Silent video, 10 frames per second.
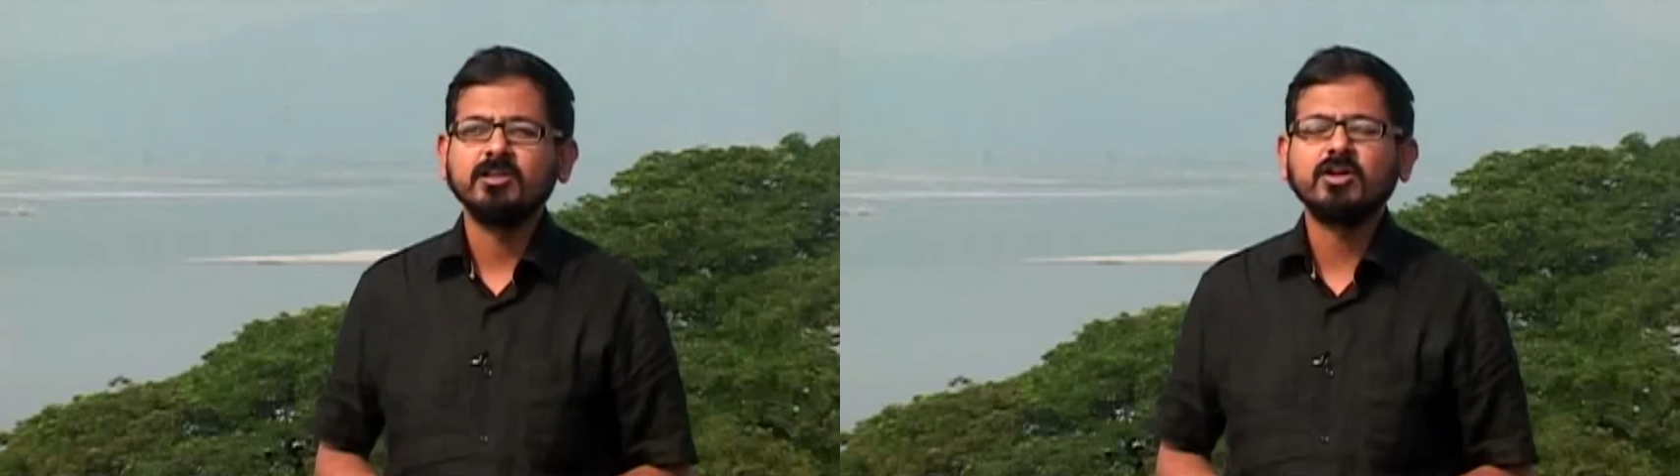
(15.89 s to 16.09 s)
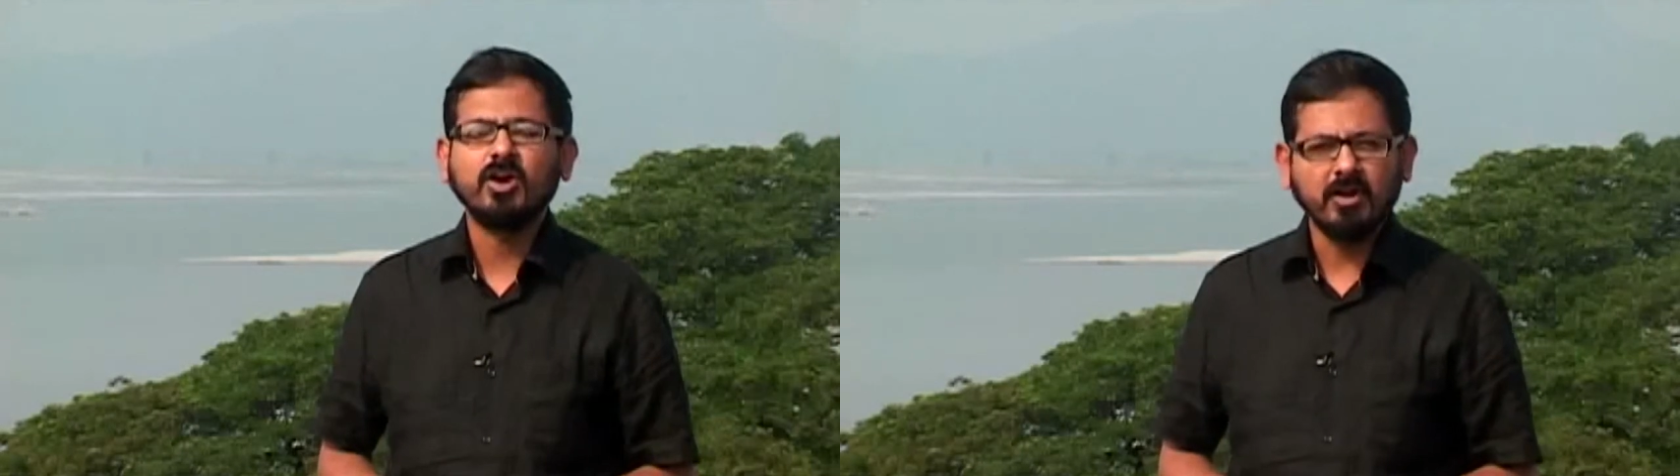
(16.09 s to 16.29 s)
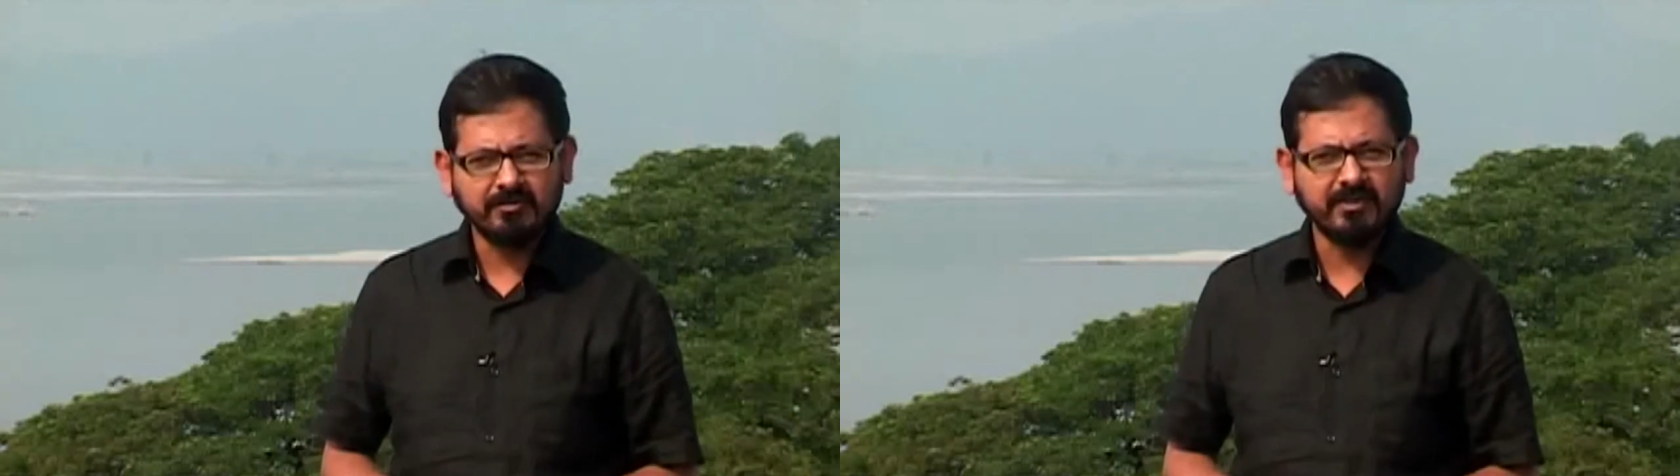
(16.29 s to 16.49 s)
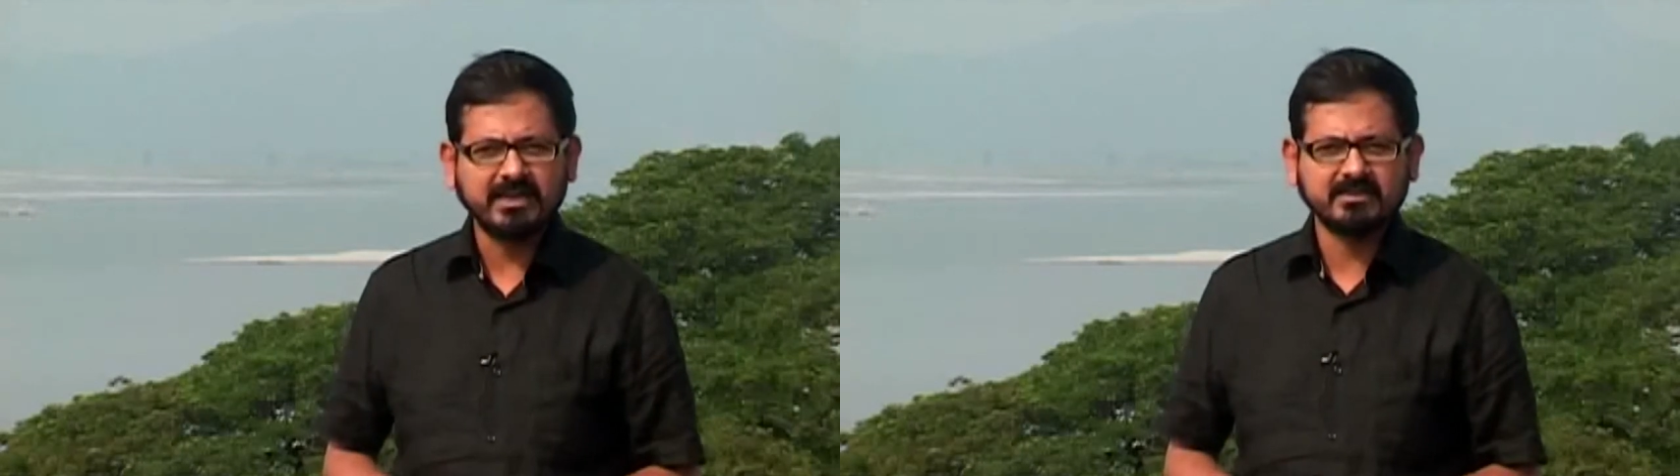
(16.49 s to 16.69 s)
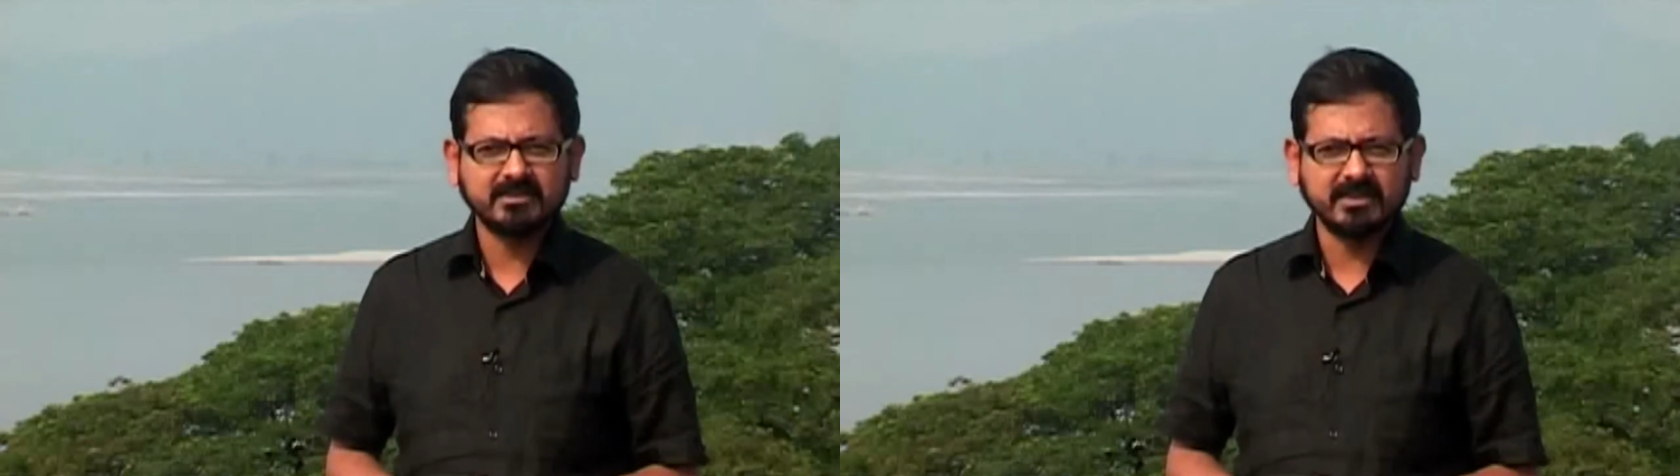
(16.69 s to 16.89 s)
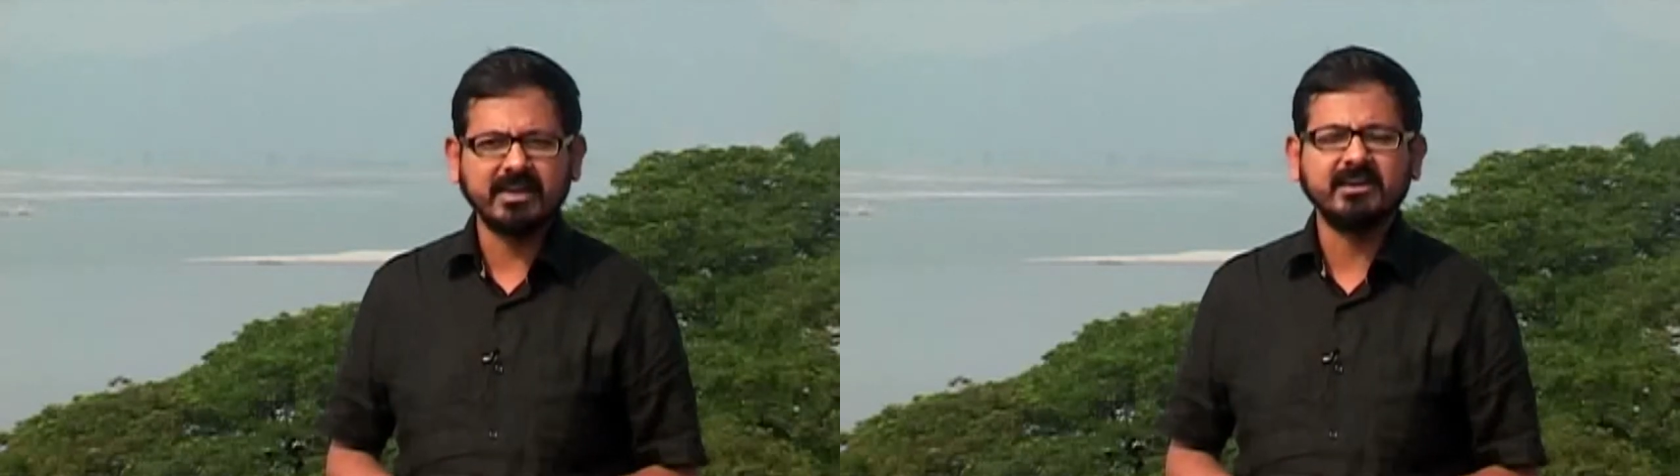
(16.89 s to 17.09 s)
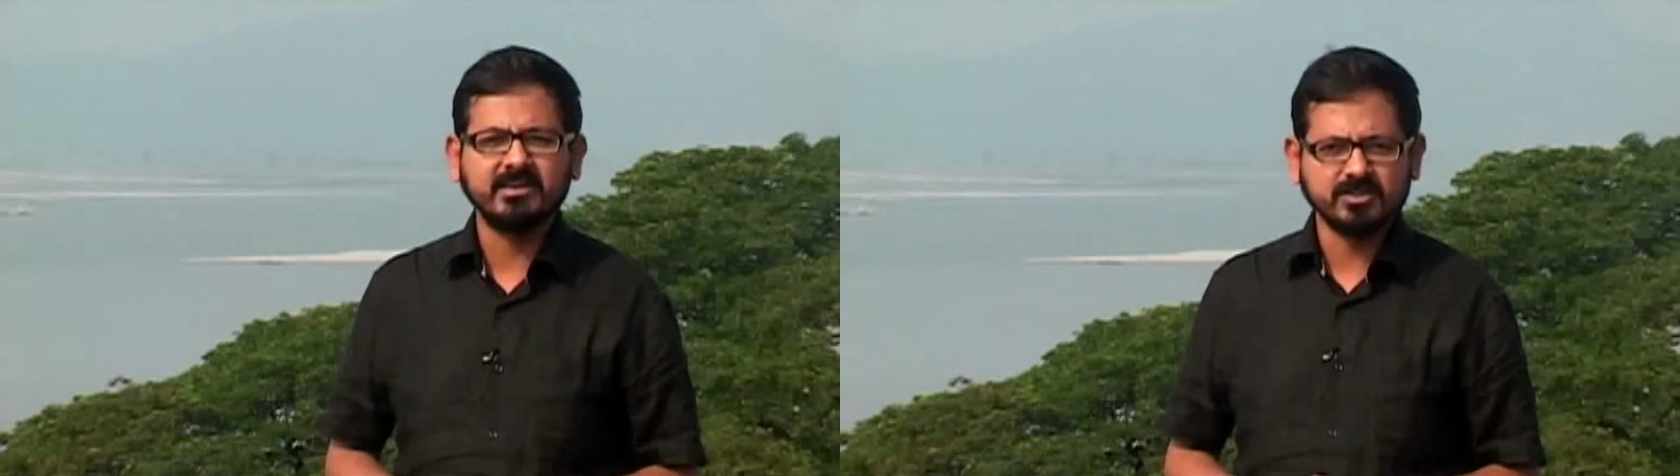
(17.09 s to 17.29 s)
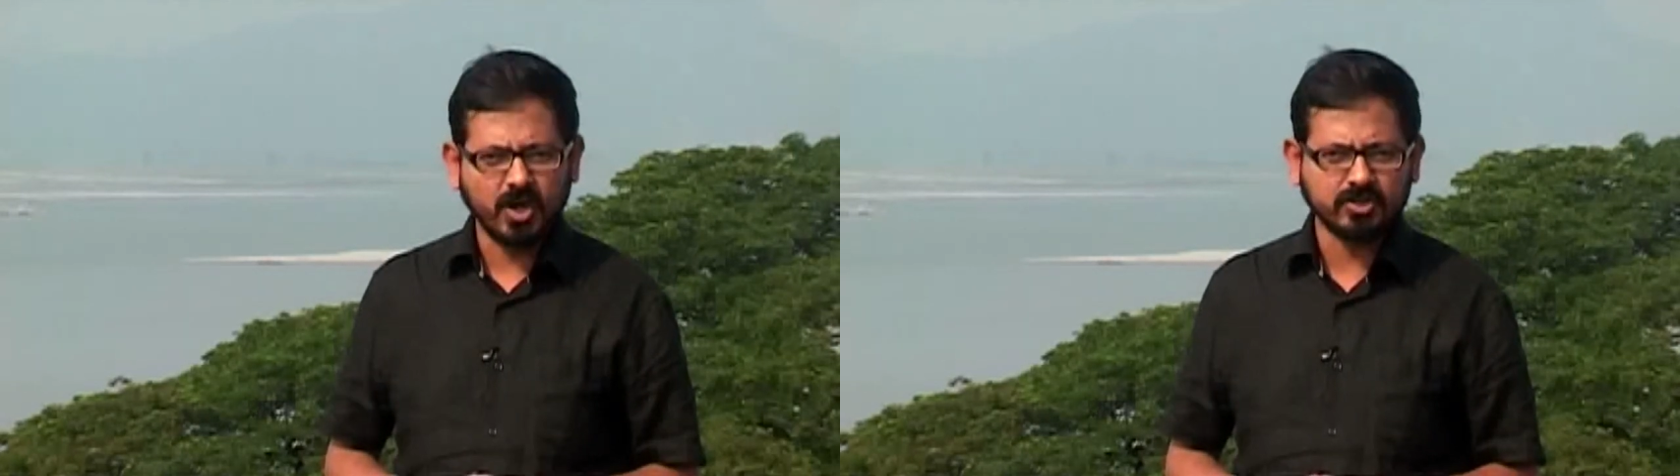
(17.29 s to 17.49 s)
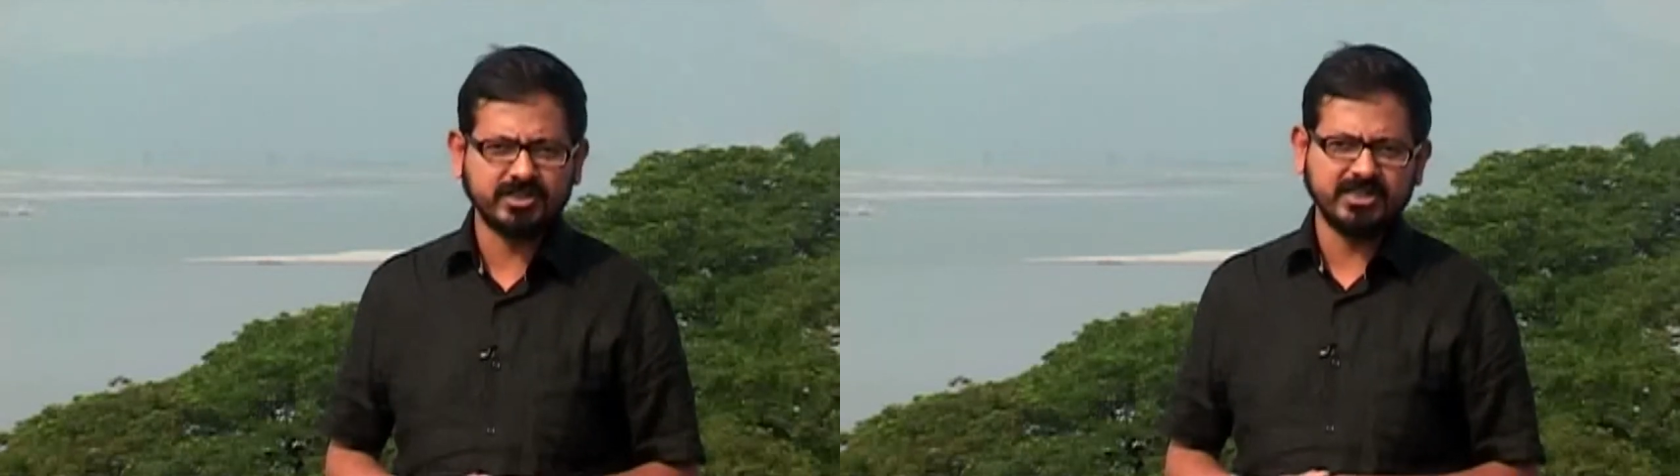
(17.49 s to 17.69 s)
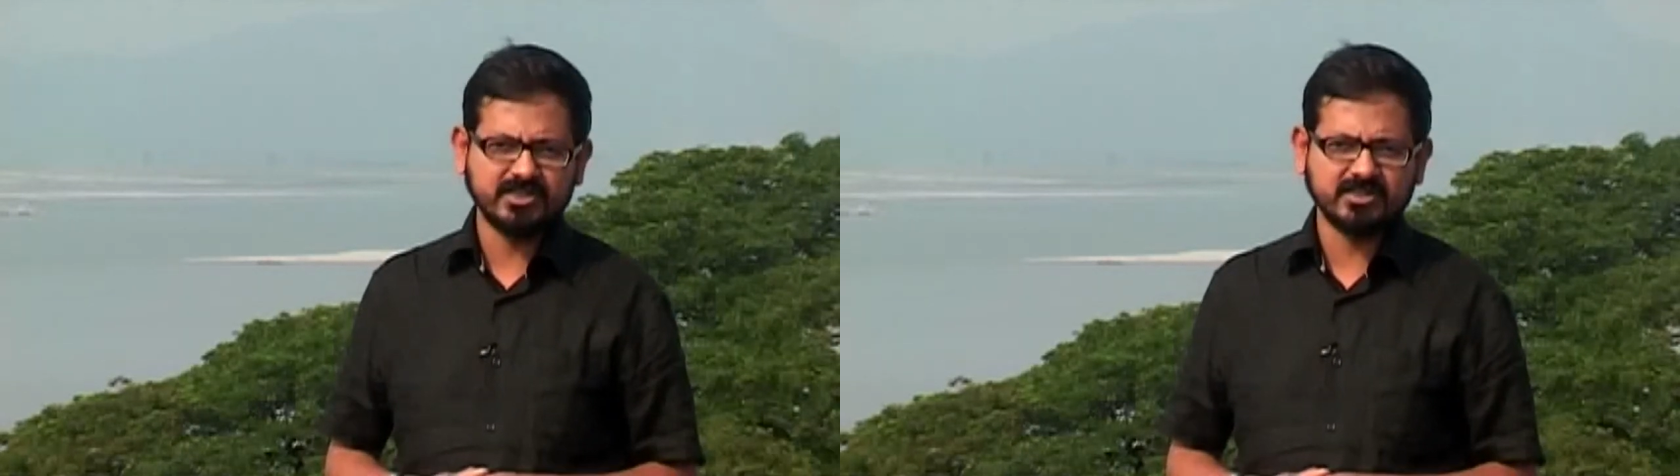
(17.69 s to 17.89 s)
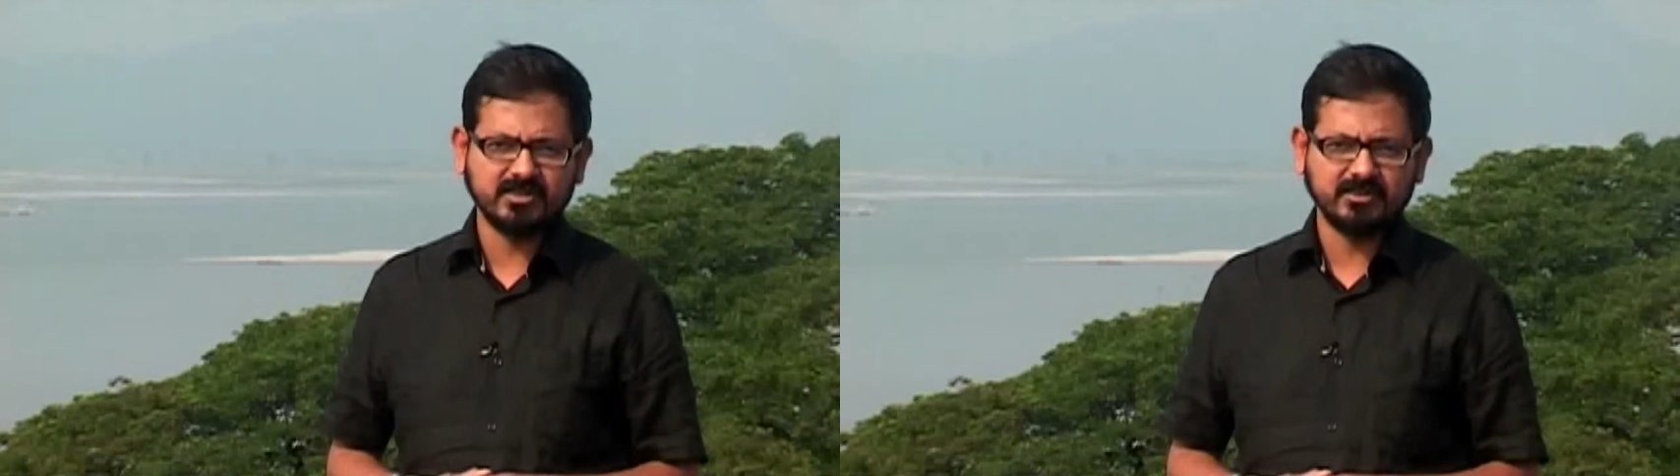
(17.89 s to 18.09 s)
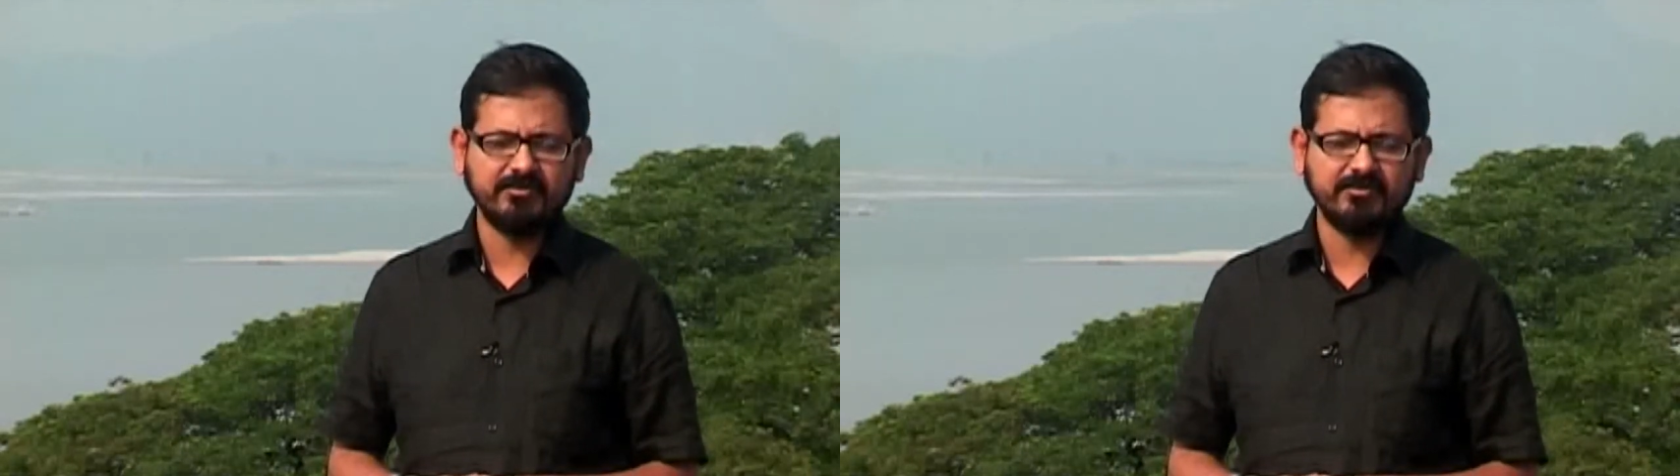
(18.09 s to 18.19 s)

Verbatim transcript: The conflict in India's northeast,